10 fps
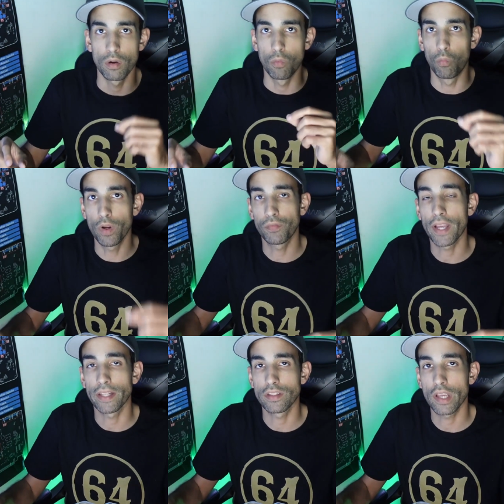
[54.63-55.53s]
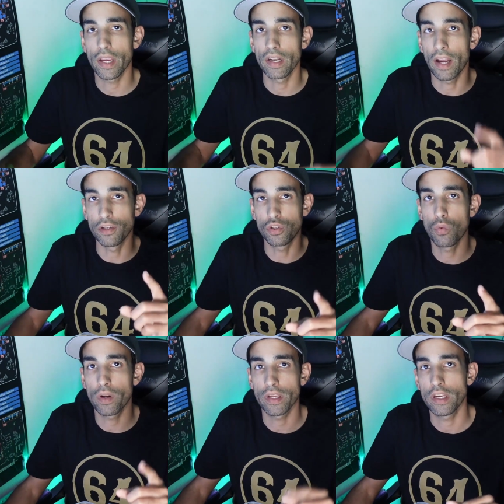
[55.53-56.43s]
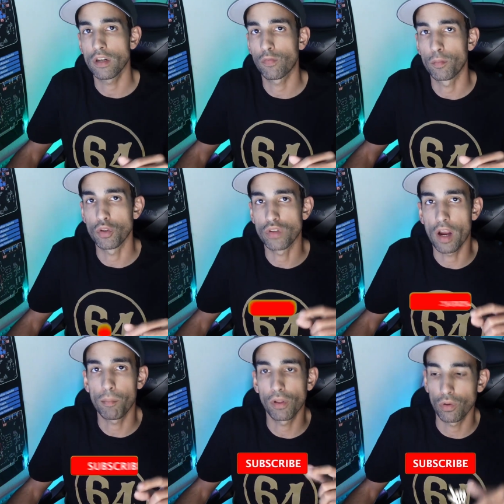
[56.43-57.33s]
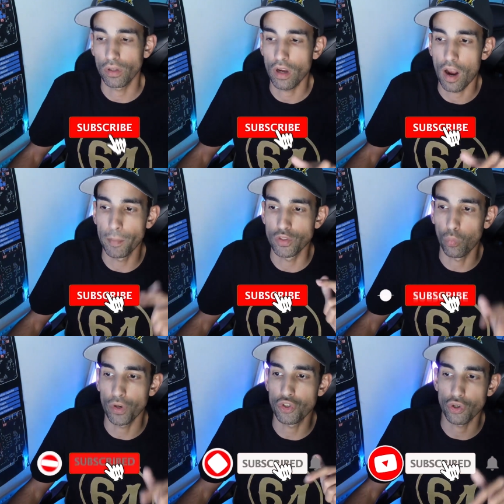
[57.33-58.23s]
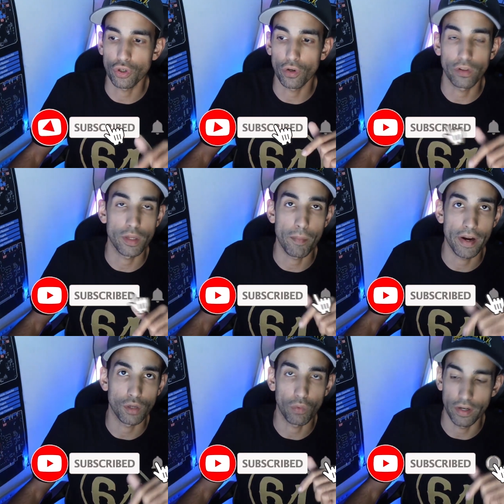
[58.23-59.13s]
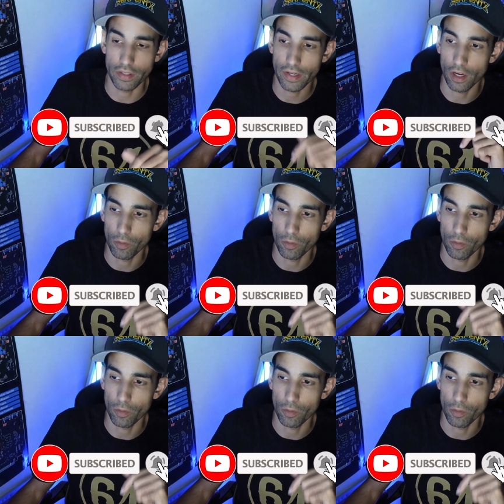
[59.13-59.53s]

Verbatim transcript: With that said, I do want to hear from you down below in the comments what you're currently mining right now.